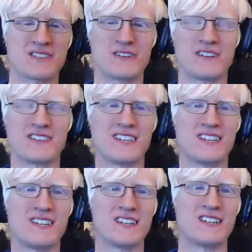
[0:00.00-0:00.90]
one of
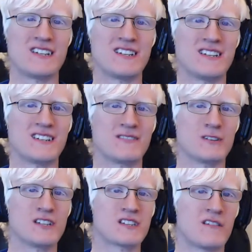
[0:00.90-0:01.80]
the
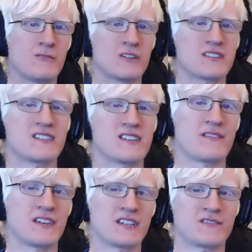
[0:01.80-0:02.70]
softboxes, they
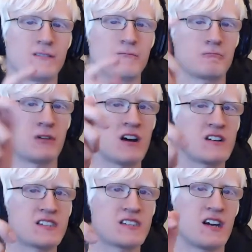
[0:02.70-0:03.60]
have like different
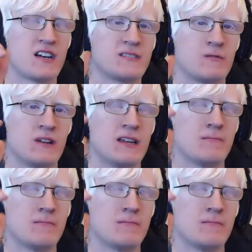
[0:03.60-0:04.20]
parts, and I had one of the